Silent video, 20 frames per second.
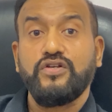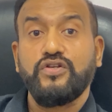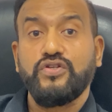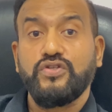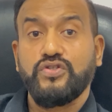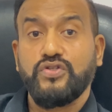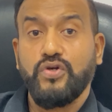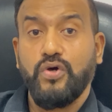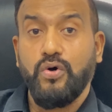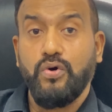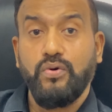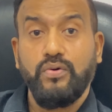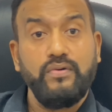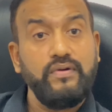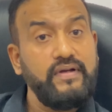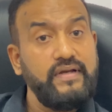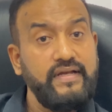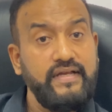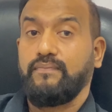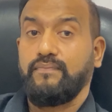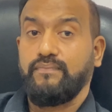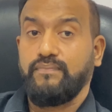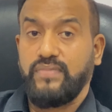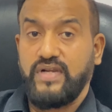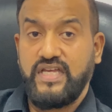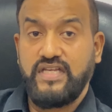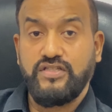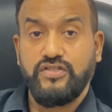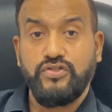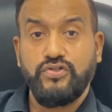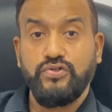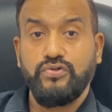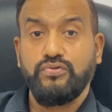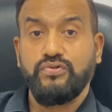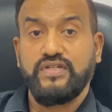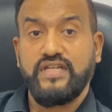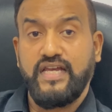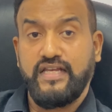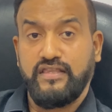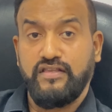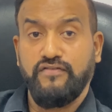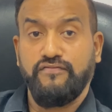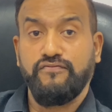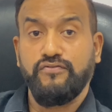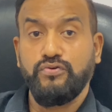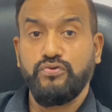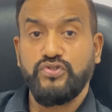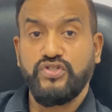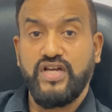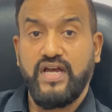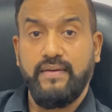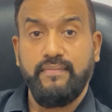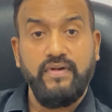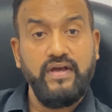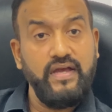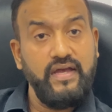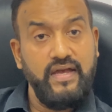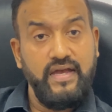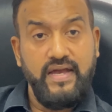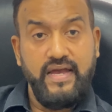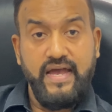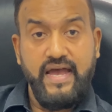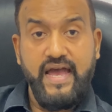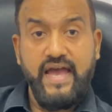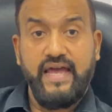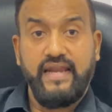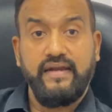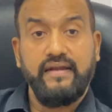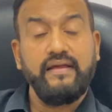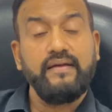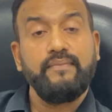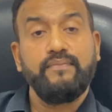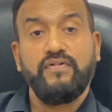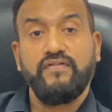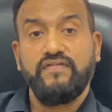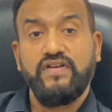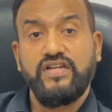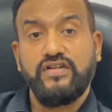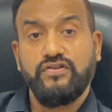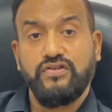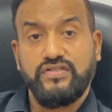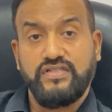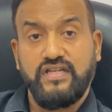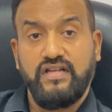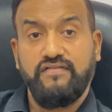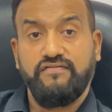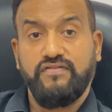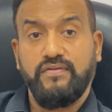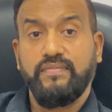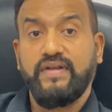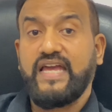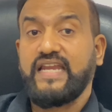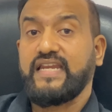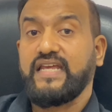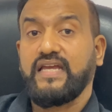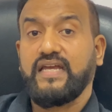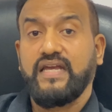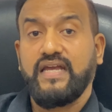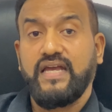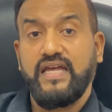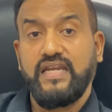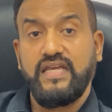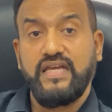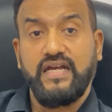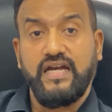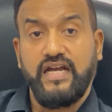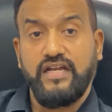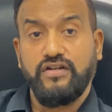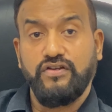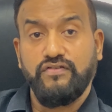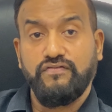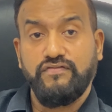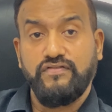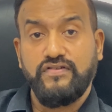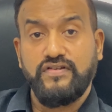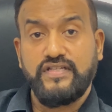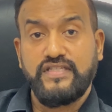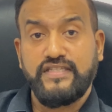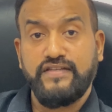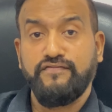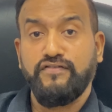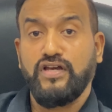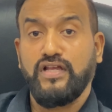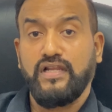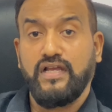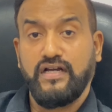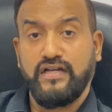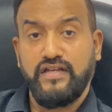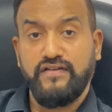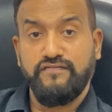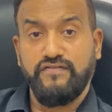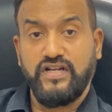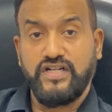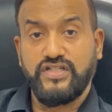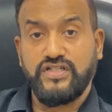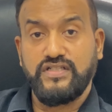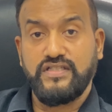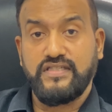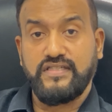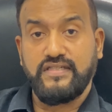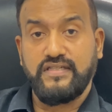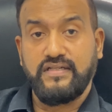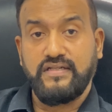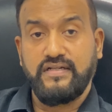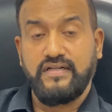So, please do take the flu jab and prevent yourself from getting any kind of severe lung infections.